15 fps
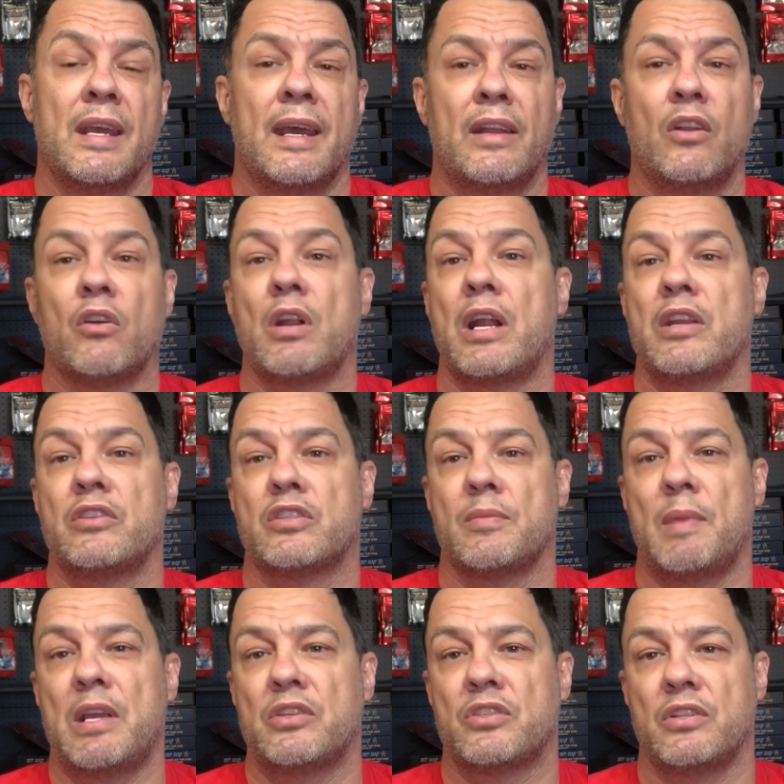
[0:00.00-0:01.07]
Not only to
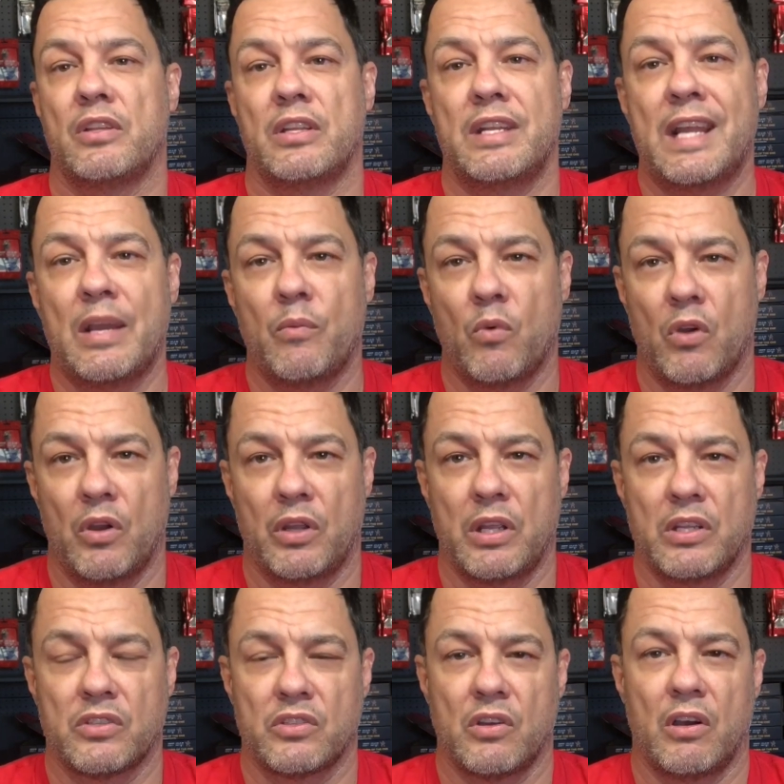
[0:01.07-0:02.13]
mention the
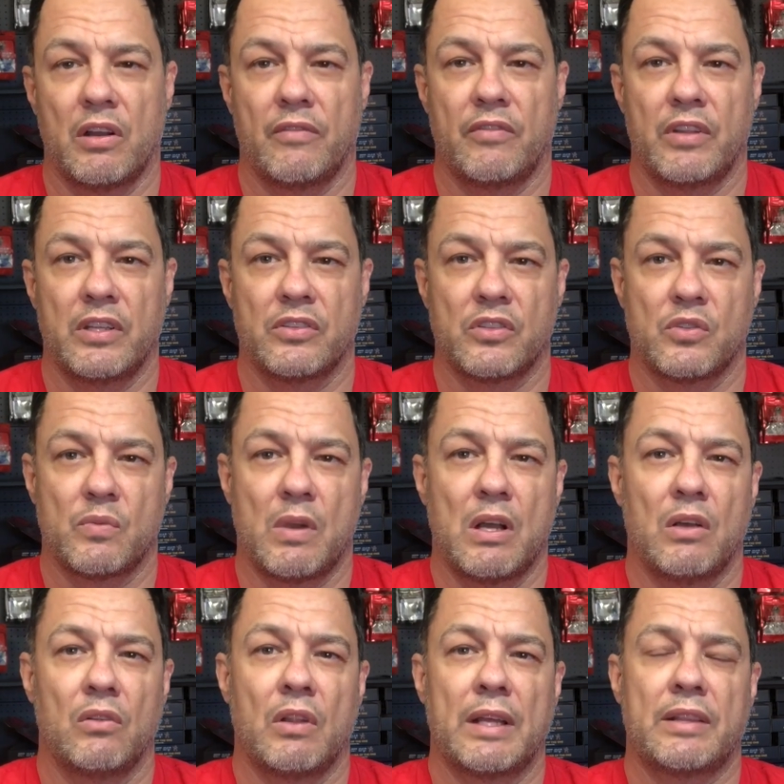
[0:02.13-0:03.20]
networking side of things as
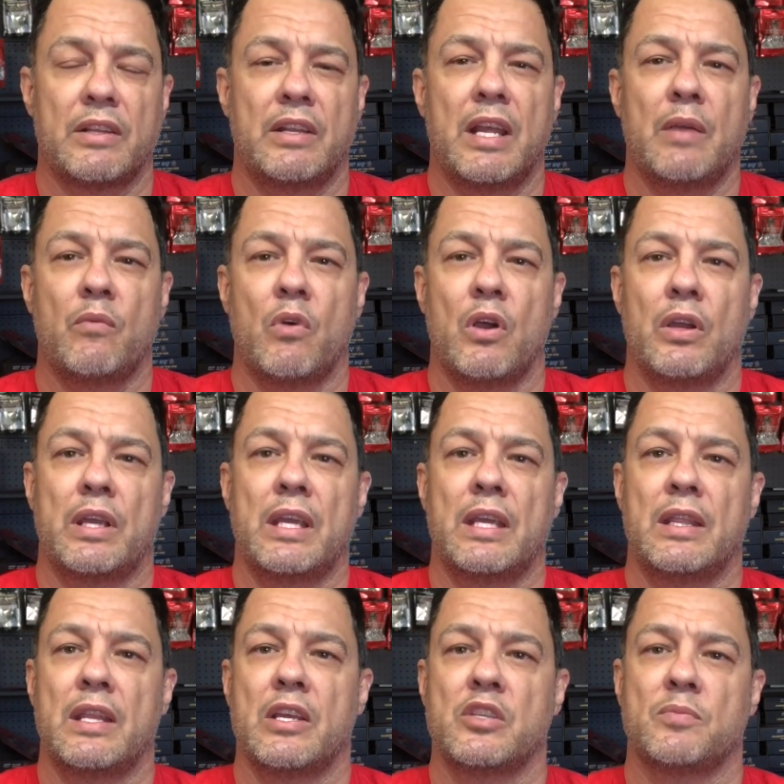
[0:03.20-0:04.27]
well, like the networking
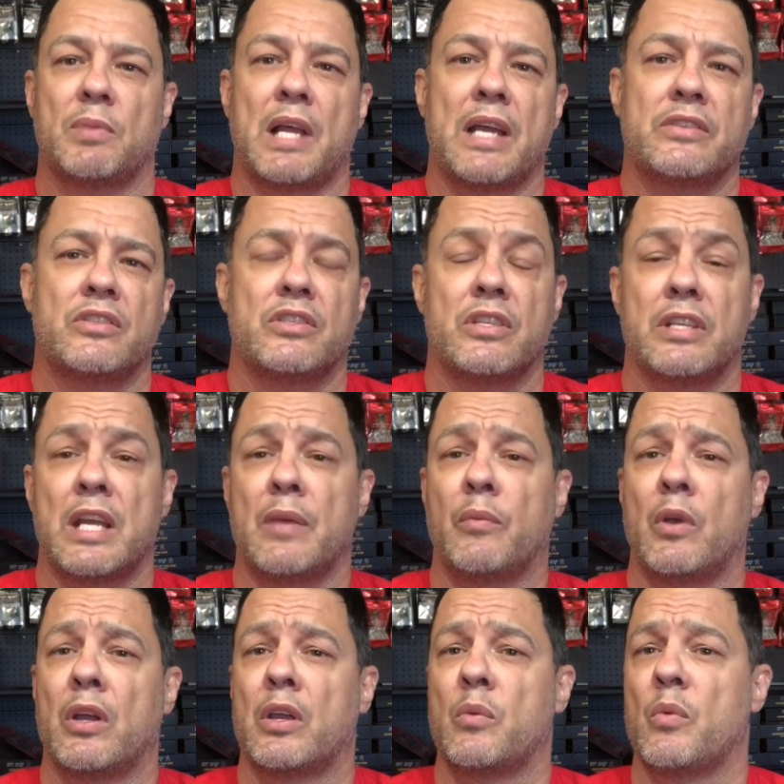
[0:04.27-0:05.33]
in those places, you're
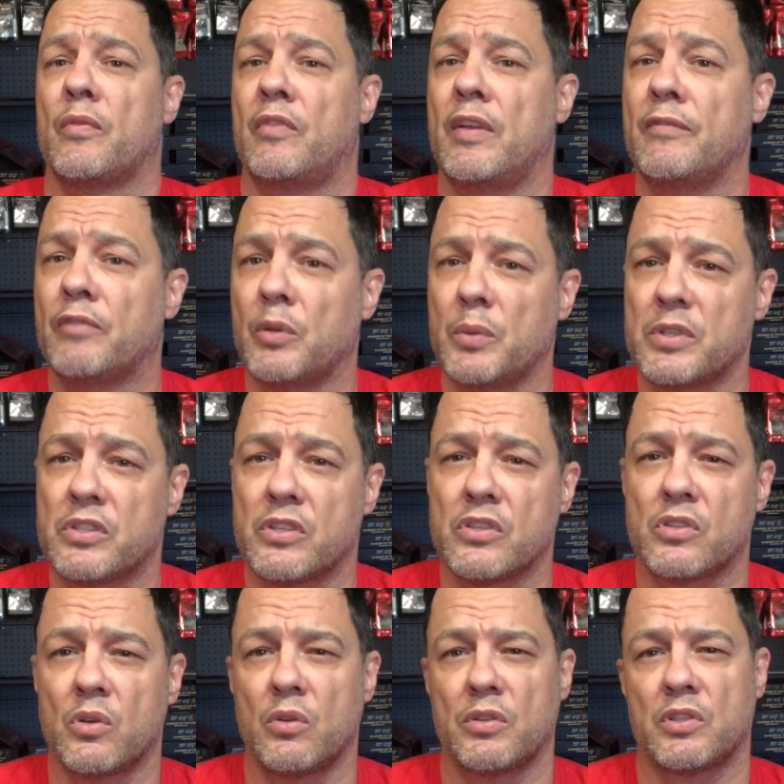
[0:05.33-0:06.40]
networking with
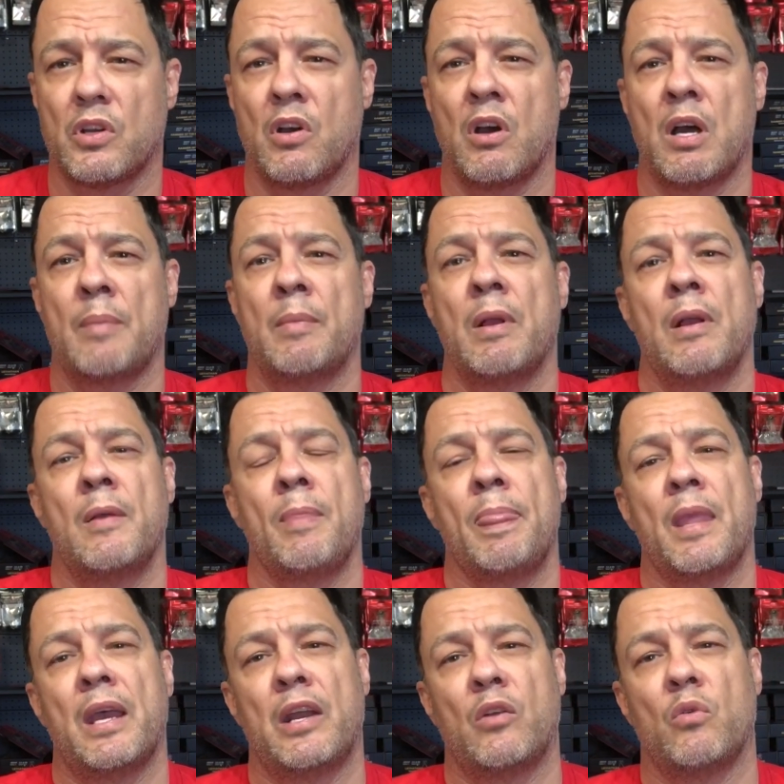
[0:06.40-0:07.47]
influencers all the time
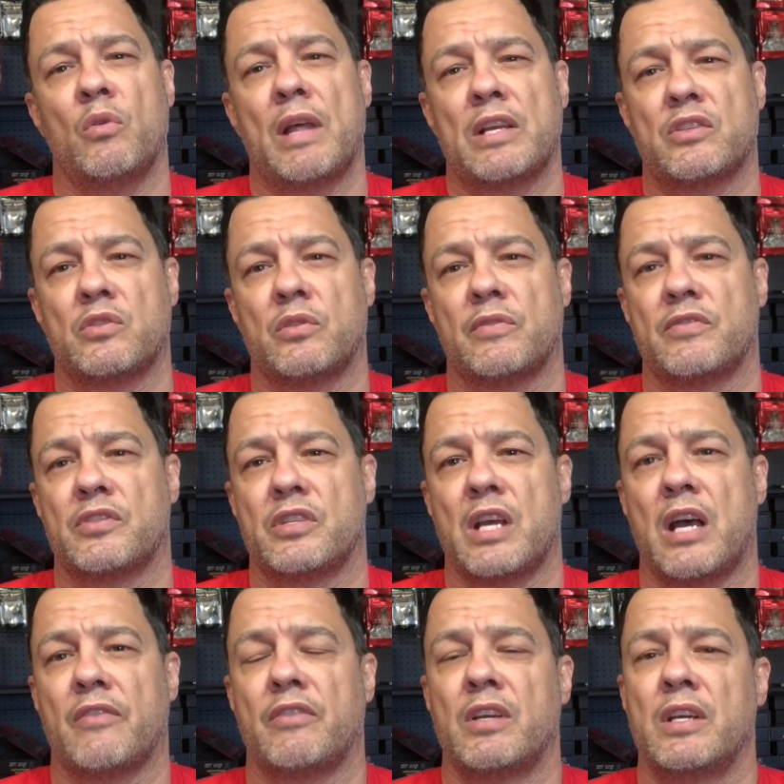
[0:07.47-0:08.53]
and all that sort of
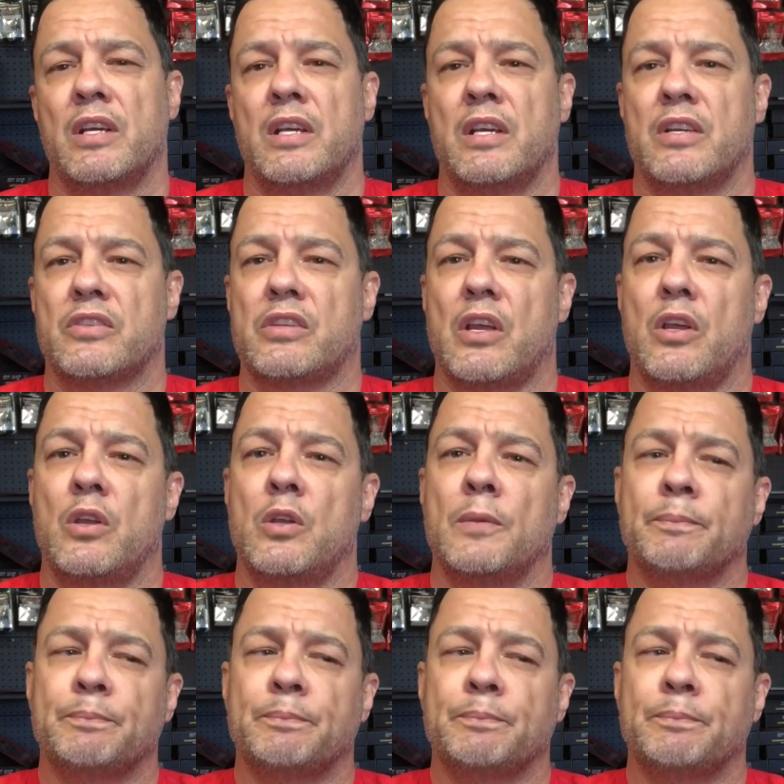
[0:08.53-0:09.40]
stuff. So